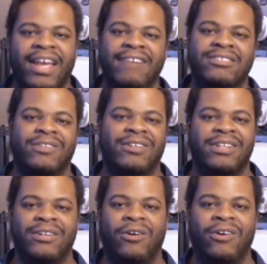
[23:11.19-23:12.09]

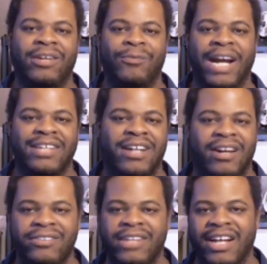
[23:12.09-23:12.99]
after all their
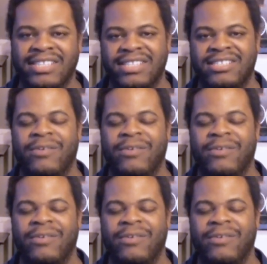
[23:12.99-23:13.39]
ragdoll nonsense.